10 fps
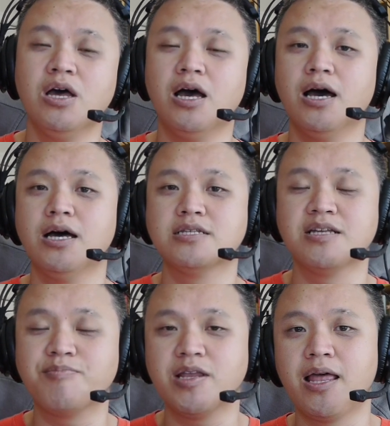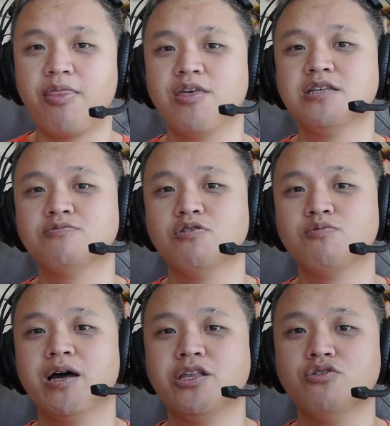Uh, something like this will
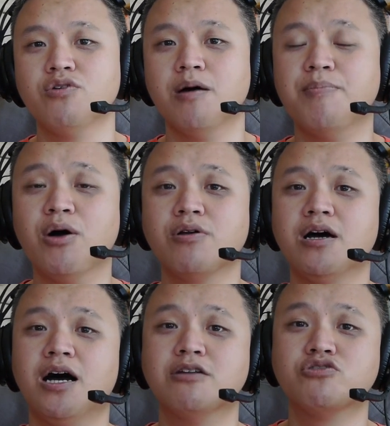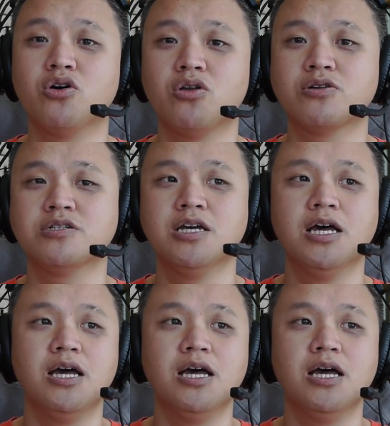run you about $100.